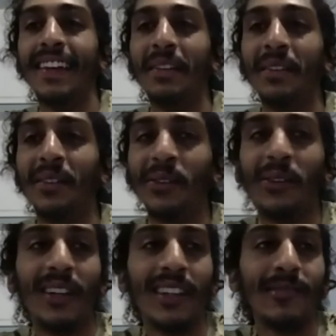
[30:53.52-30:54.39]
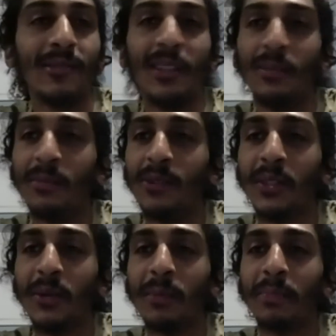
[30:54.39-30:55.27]
New York is one of the most
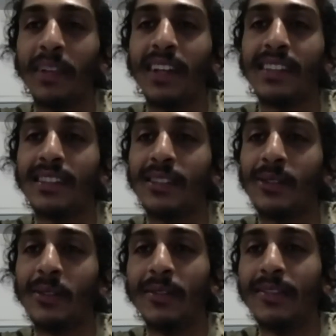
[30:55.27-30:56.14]
corrupt places too,